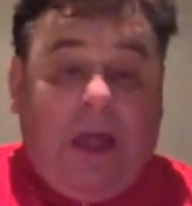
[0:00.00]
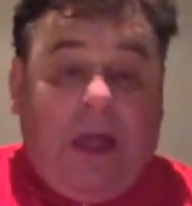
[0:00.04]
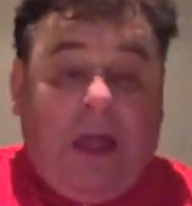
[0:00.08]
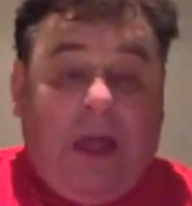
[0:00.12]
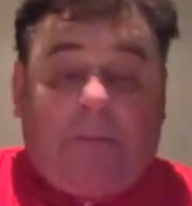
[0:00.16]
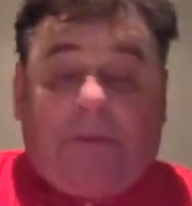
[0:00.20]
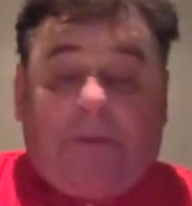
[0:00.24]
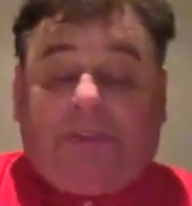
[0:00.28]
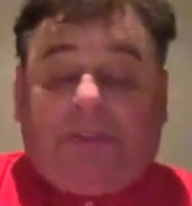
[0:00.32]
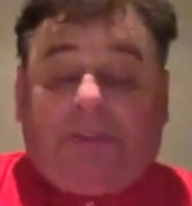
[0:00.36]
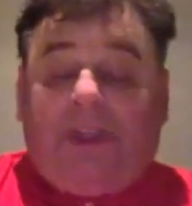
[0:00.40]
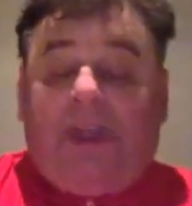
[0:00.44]

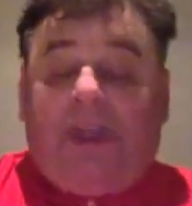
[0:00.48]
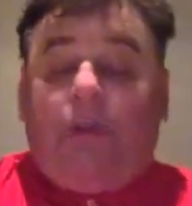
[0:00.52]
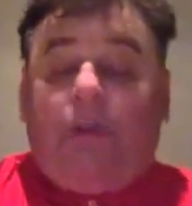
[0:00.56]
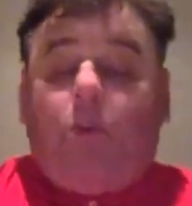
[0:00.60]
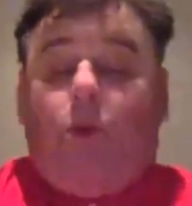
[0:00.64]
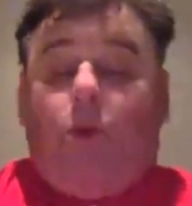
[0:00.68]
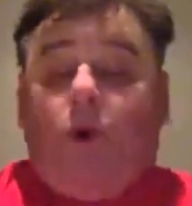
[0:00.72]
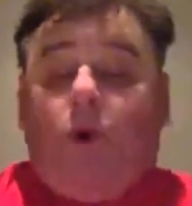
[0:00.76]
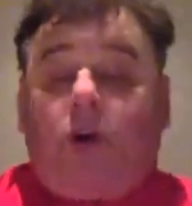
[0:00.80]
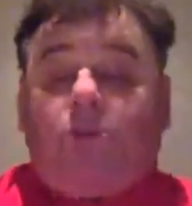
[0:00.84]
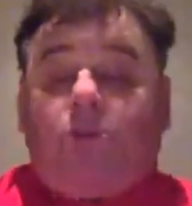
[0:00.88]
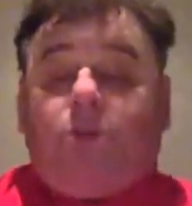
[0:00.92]
but they
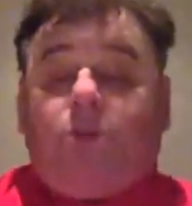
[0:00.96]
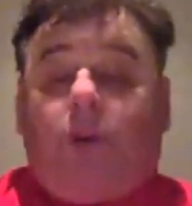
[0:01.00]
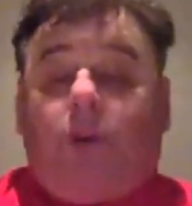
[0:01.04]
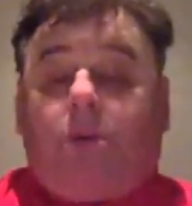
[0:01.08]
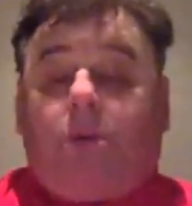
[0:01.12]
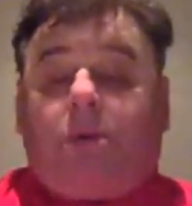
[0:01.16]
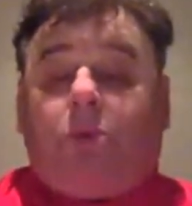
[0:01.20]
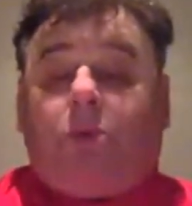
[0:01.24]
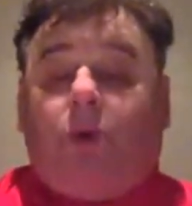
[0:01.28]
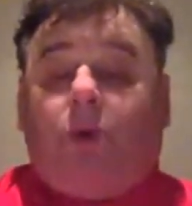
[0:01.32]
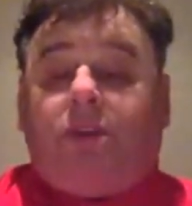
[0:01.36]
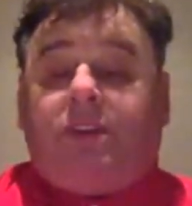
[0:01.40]
warned what would
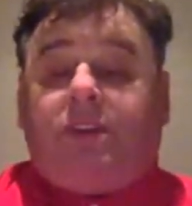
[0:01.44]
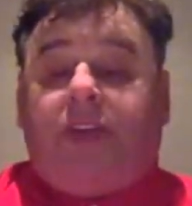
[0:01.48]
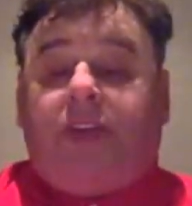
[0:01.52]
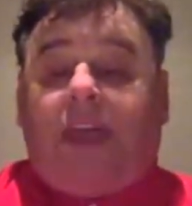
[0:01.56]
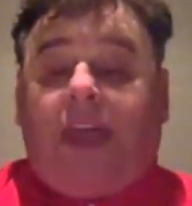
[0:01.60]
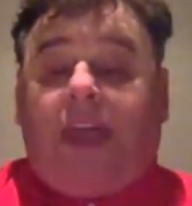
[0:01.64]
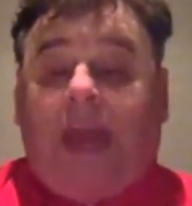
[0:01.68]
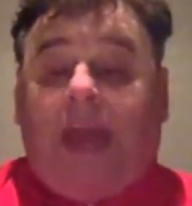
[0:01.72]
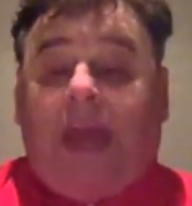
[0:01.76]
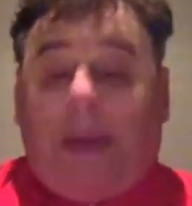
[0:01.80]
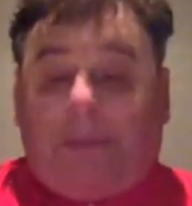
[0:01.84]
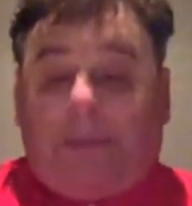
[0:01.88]
one day
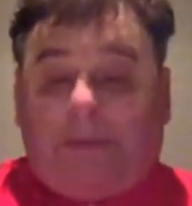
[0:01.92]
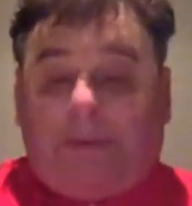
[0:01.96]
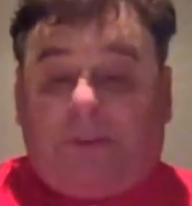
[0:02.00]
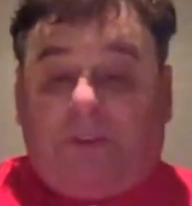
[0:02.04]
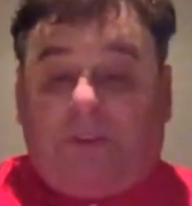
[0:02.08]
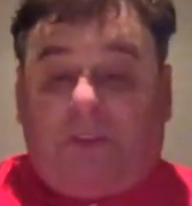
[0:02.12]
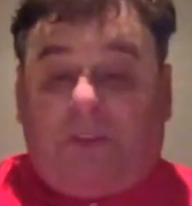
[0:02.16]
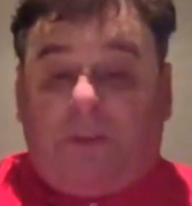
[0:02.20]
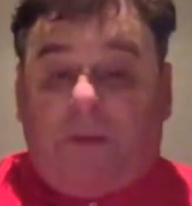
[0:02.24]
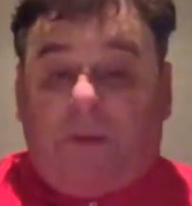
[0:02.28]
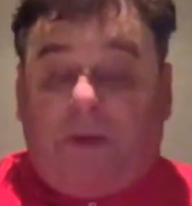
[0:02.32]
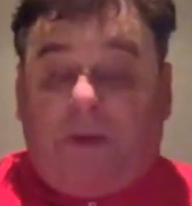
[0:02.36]
happen to the
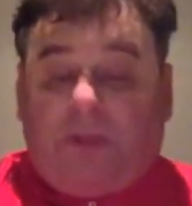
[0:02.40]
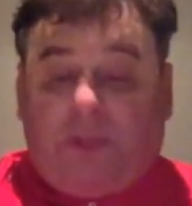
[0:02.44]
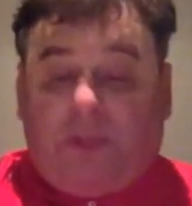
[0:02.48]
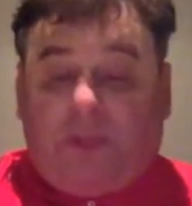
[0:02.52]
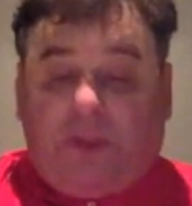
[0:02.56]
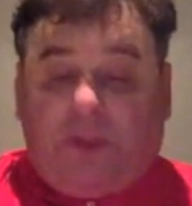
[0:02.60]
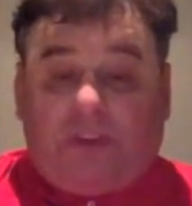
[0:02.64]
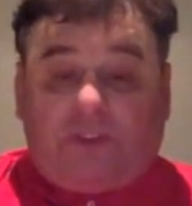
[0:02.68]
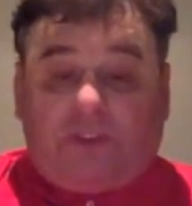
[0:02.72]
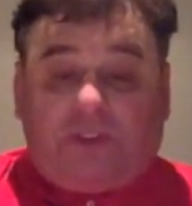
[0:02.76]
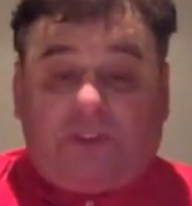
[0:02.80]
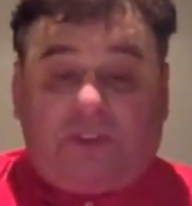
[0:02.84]

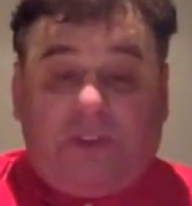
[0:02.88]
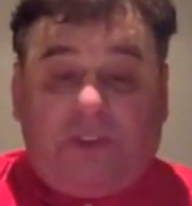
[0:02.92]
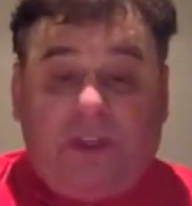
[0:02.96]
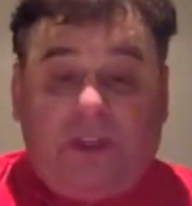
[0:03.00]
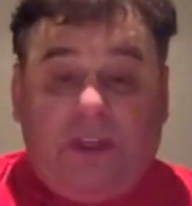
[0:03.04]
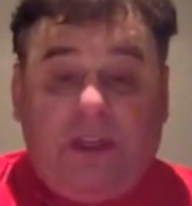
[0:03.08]
Methodists